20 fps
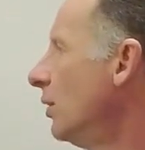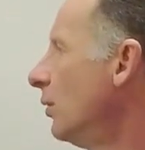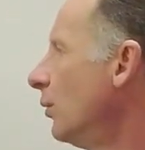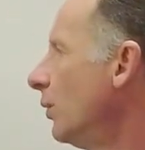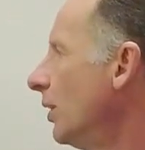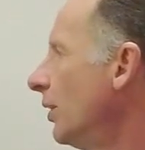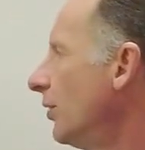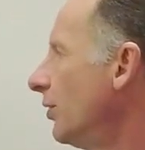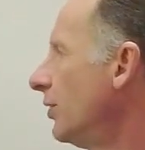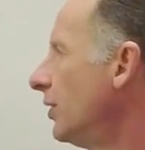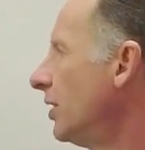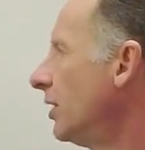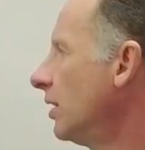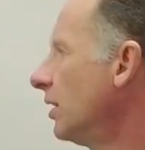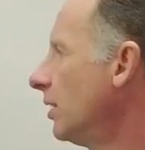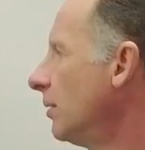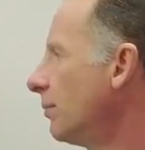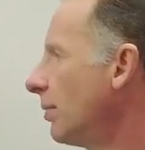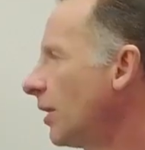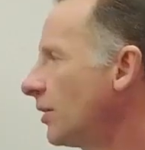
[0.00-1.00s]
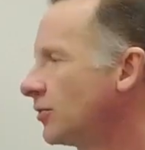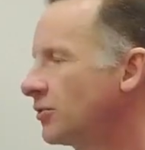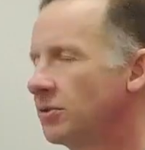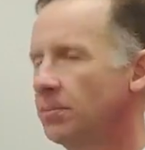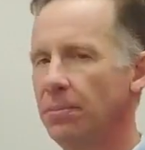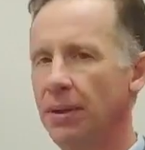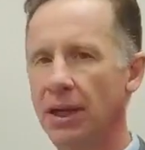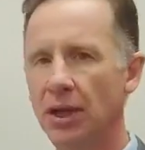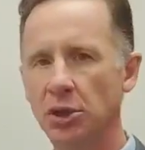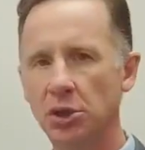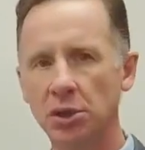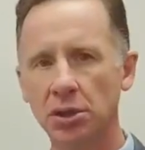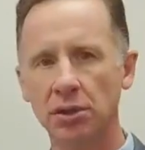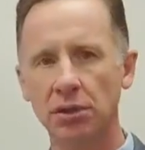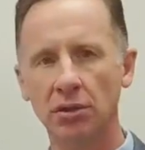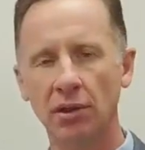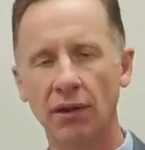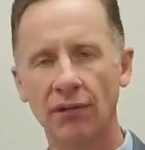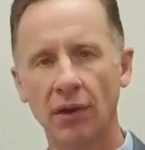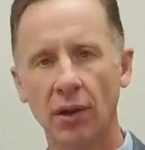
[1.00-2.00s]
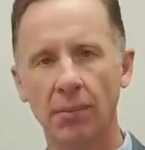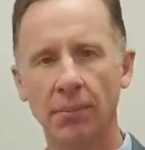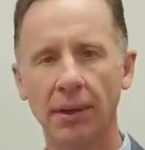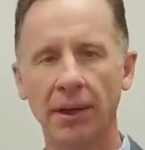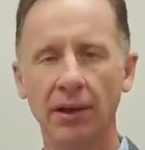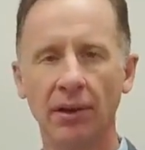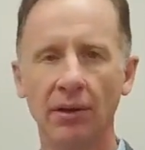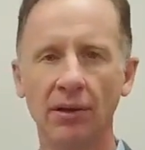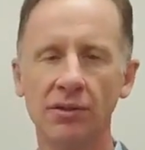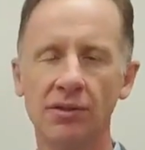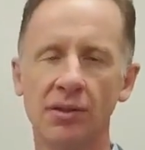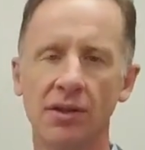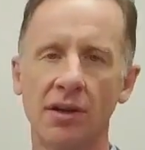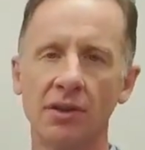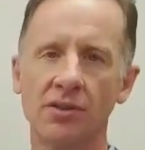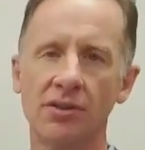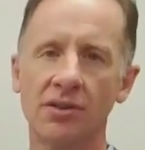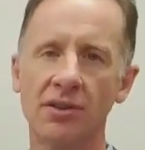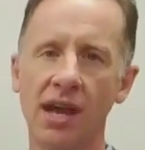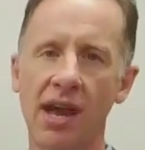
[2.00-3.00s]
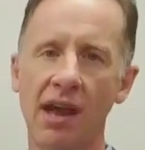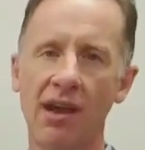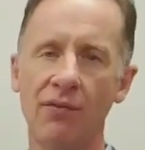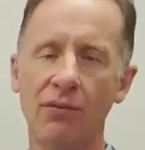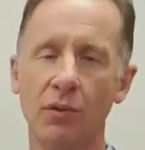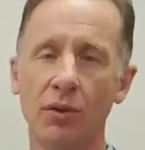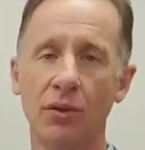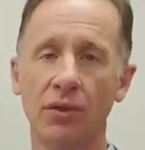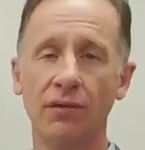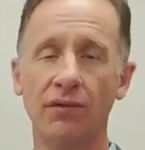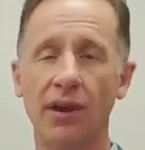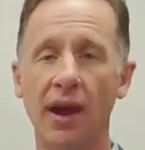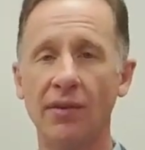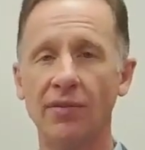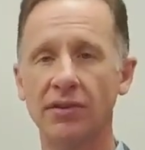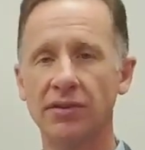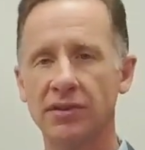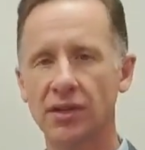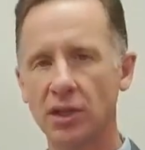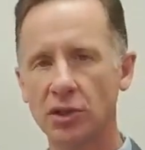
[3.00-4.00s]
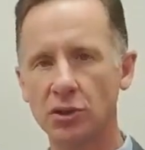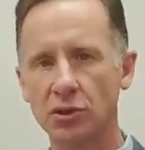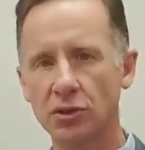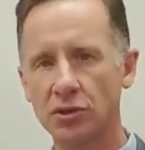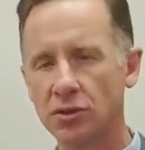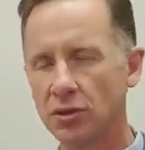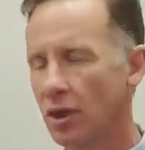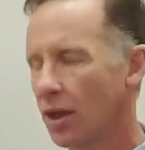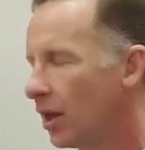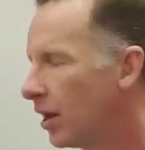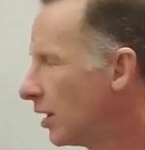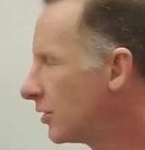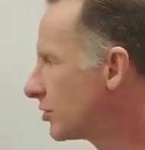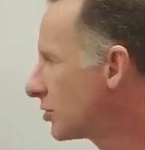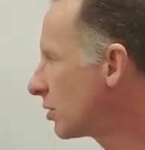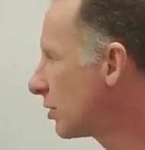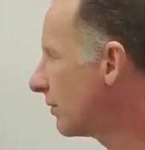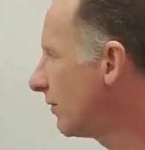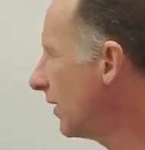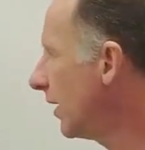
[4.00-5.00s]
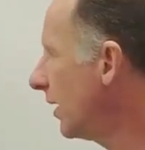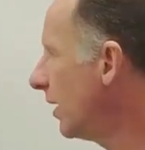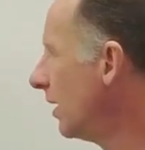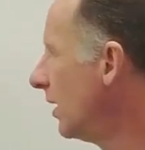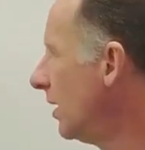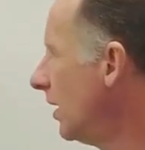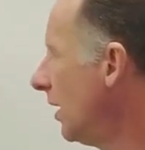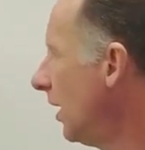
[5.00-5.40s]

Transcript: with the participation of our parents and our staff with the 5 Essentials survey,